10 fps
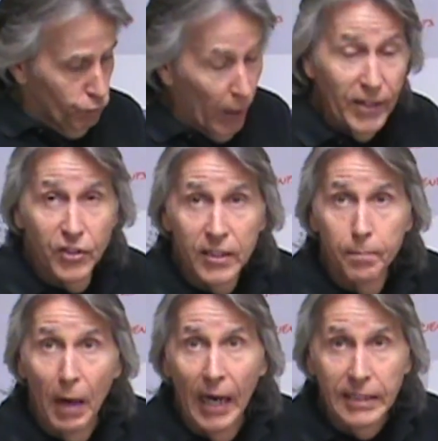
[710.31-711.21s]
raising
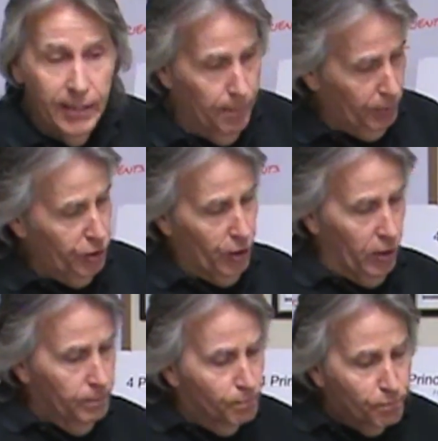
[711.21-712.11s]
the body
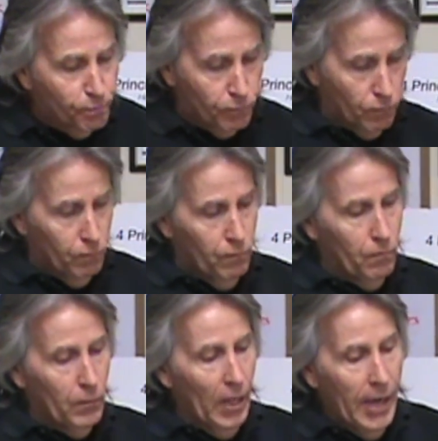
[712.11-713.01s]
temperature
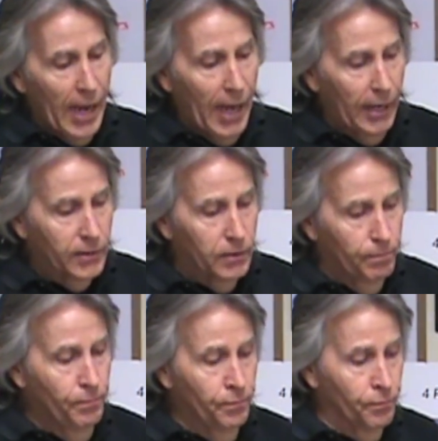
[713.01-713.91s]
and
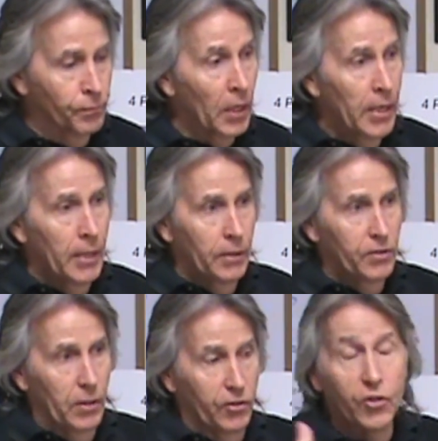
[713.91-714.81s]

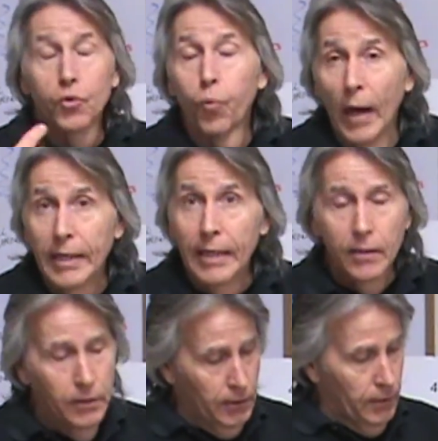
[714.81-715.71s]
sweating,